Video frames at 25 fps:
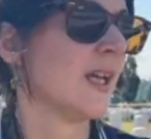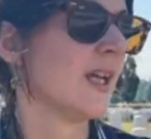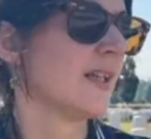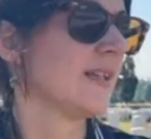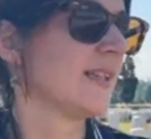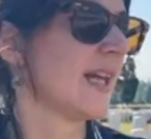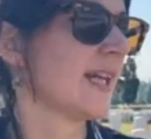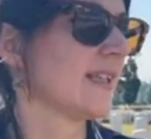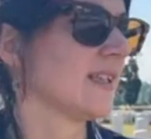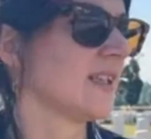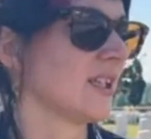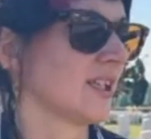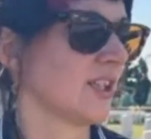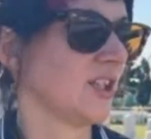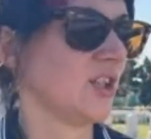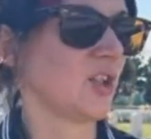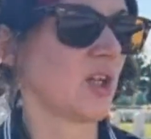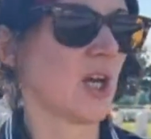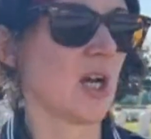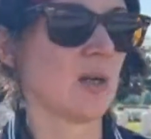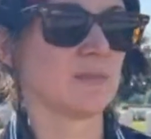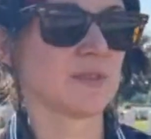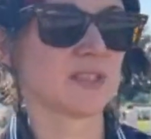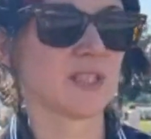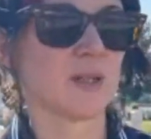Yeah, look, you
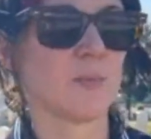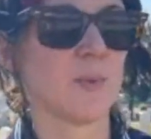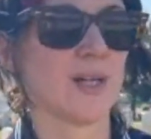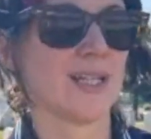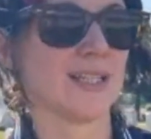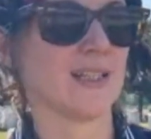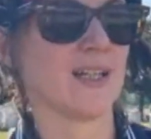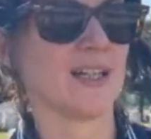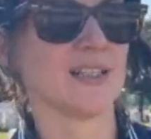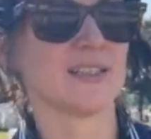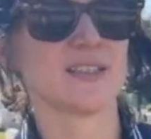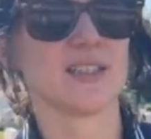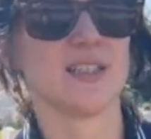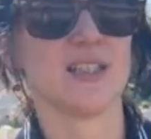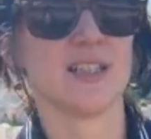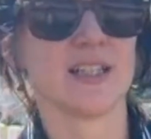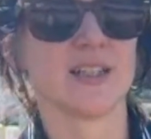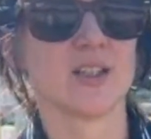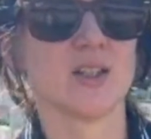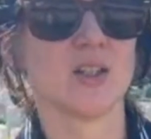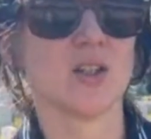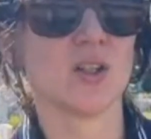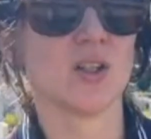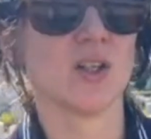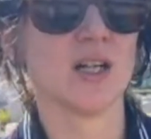come somewhere like Tyne
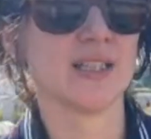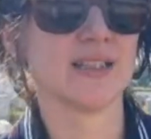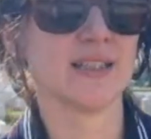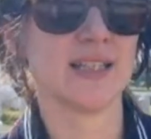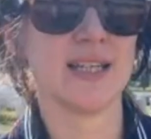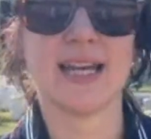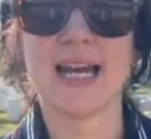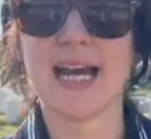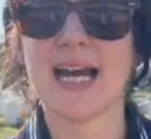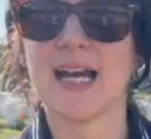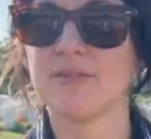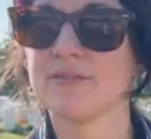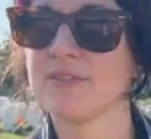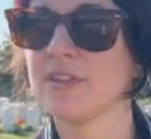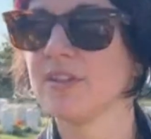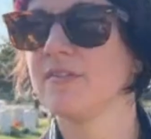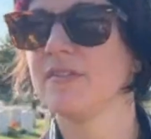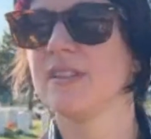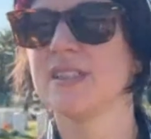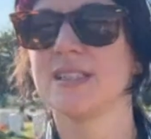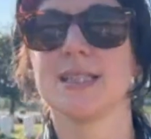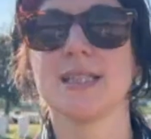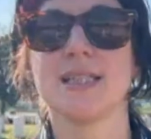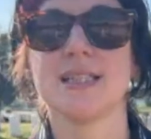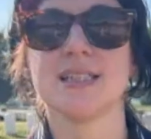Cot and they have the
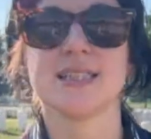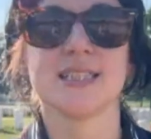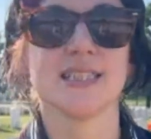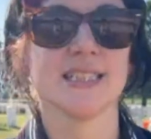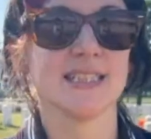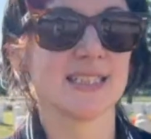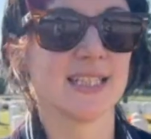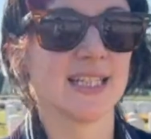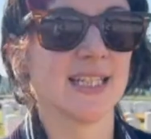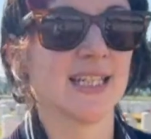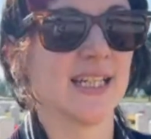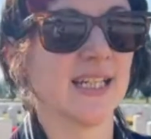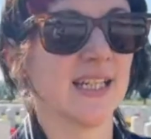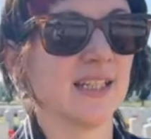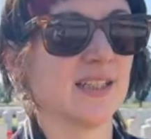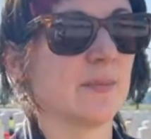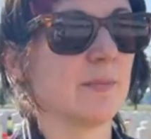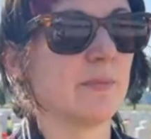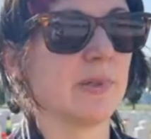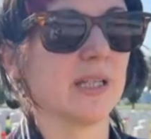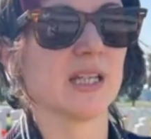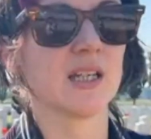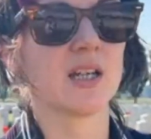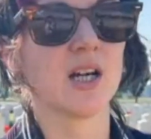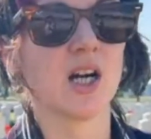facilities here, the
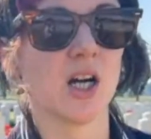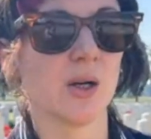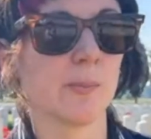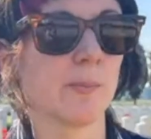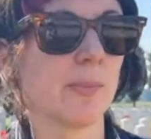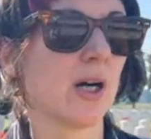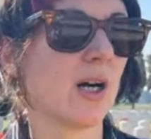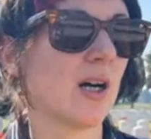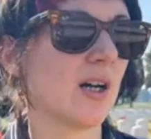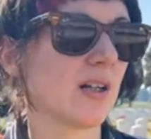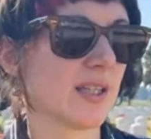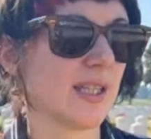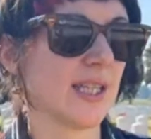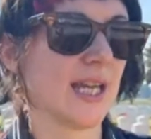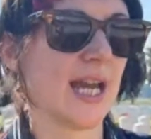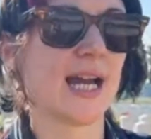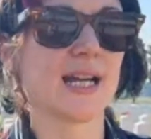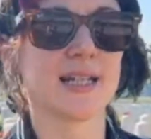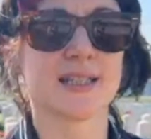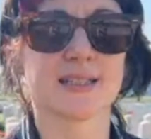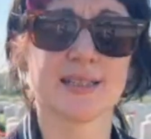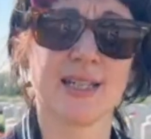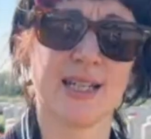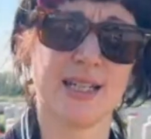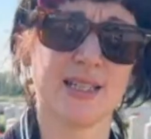big car park, the
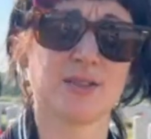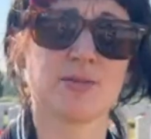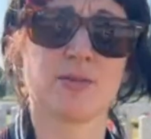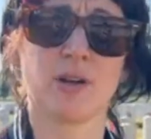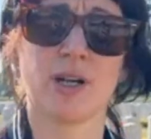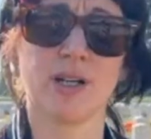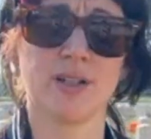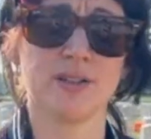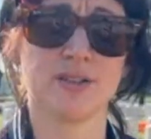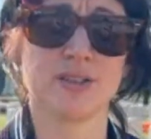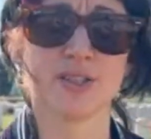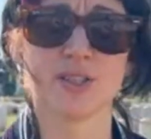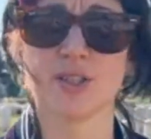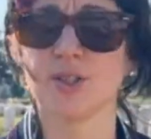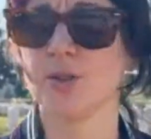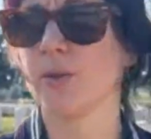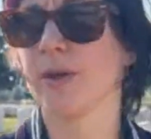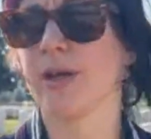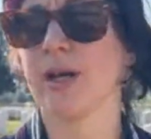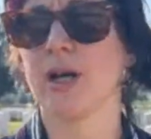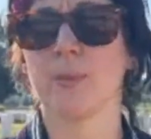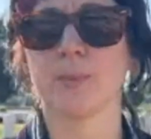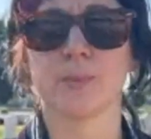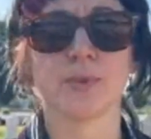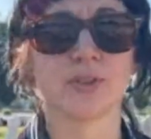access roads to
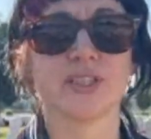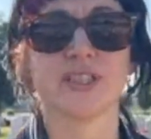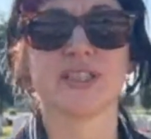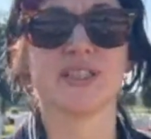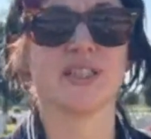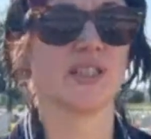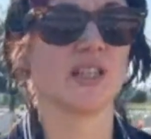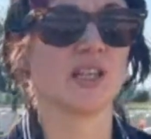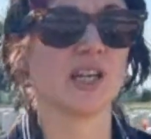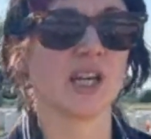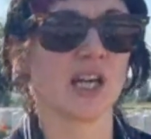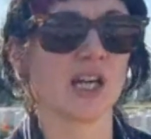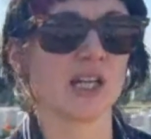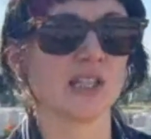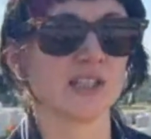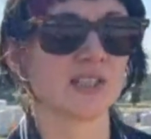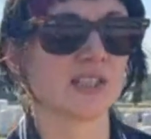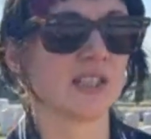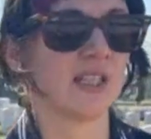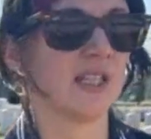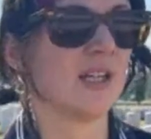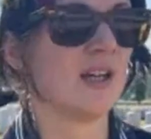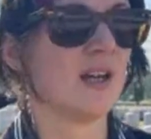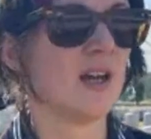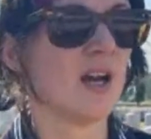it are pretty good.
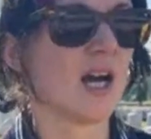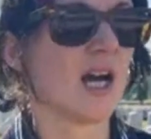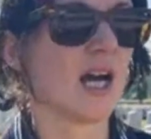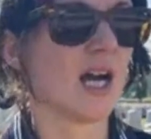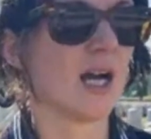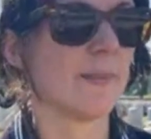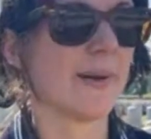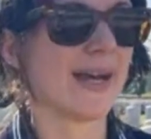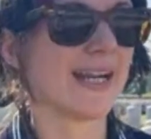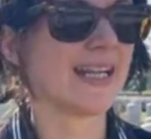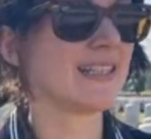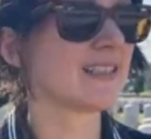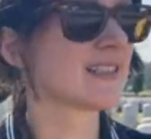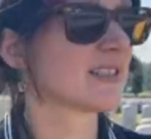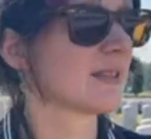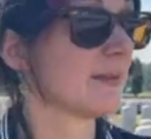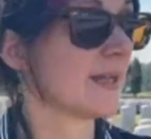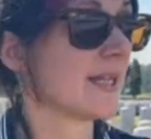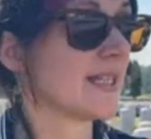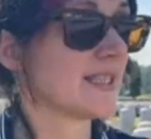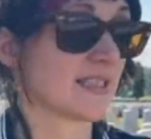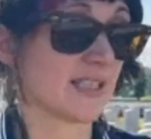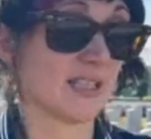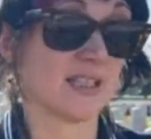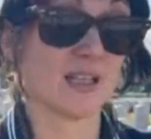And
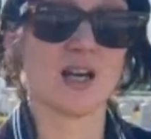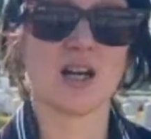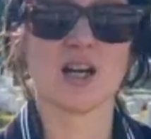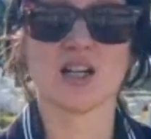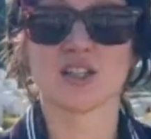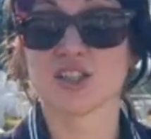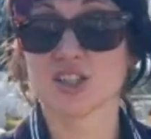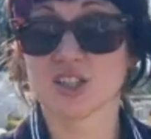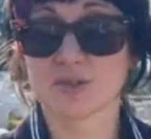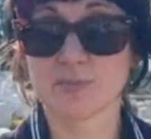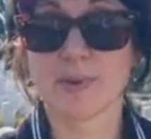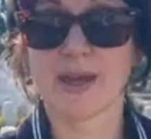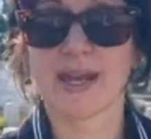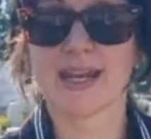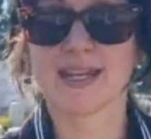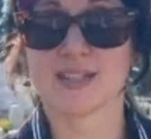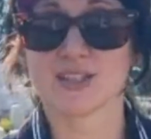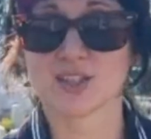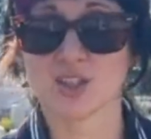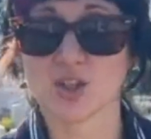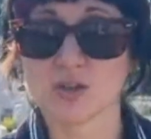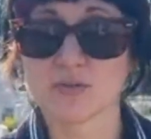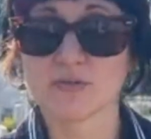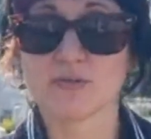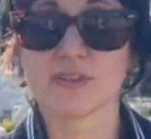it's a large
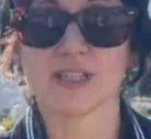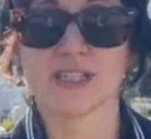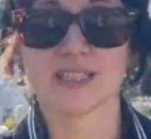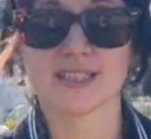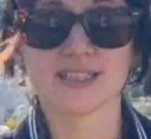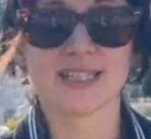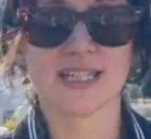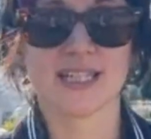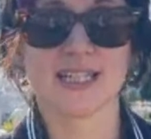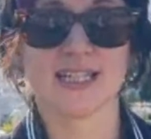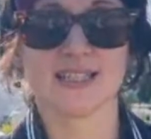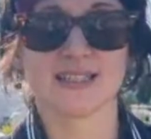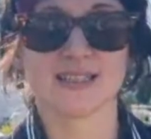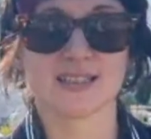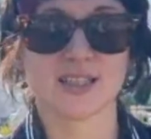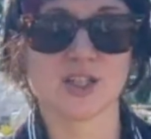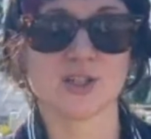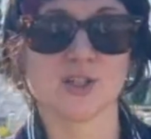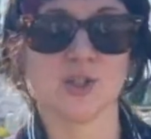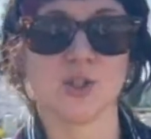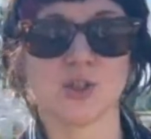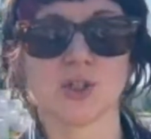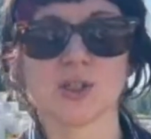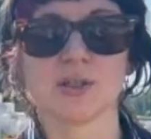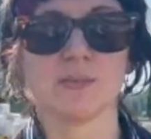space, obviously, so
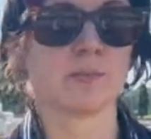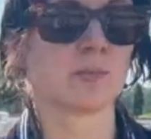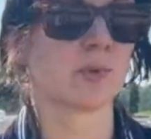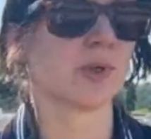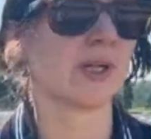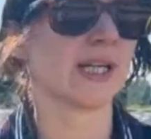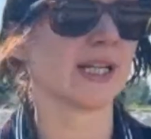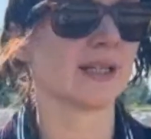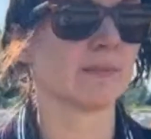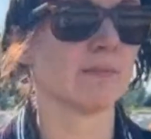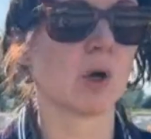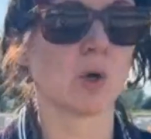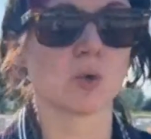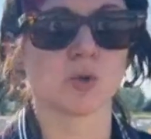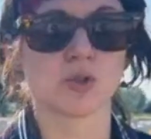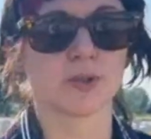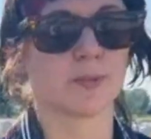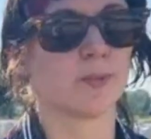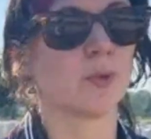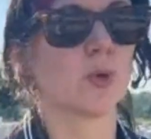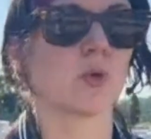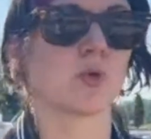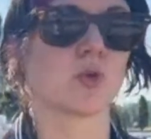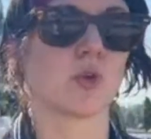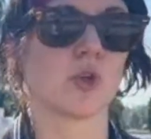you can bring
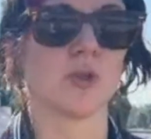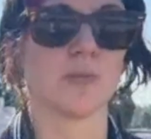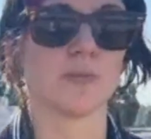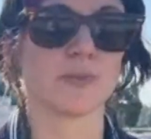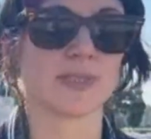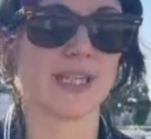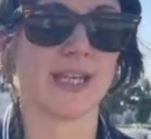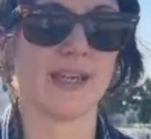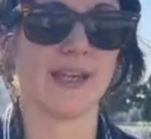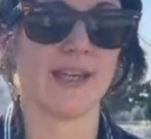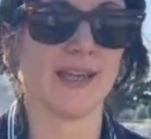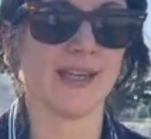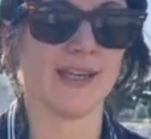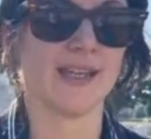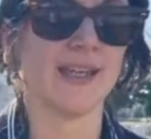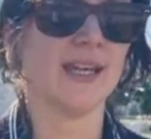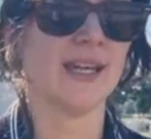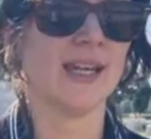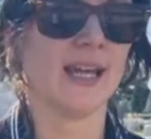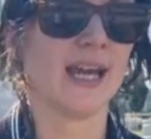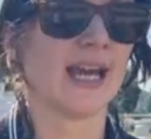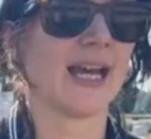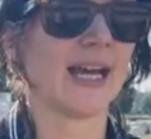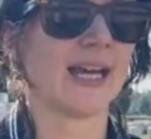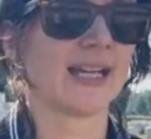multiple groups here
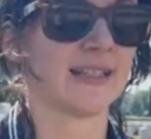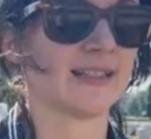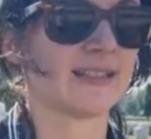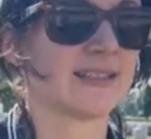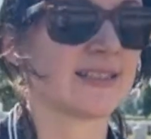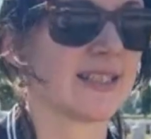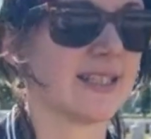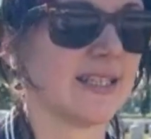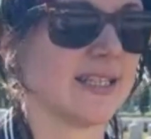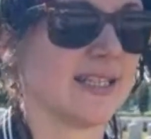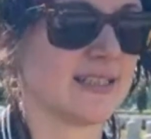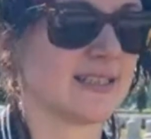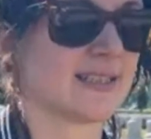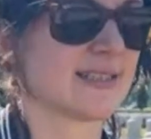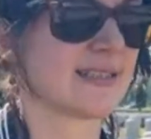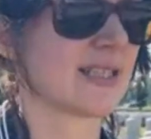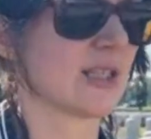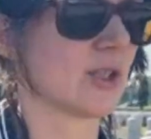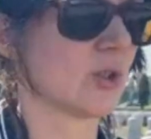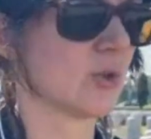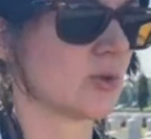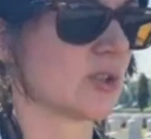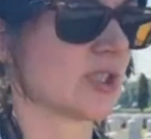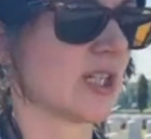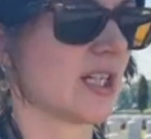and it
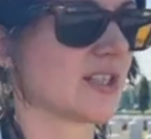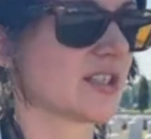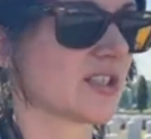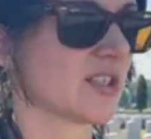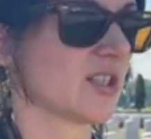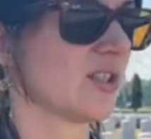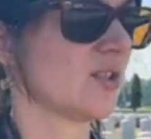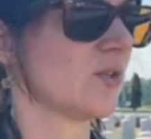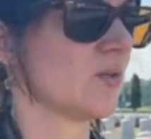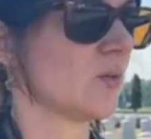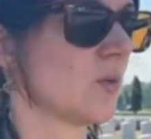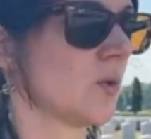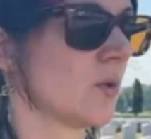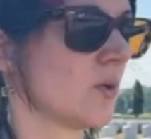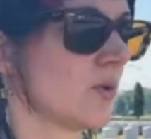still doesn't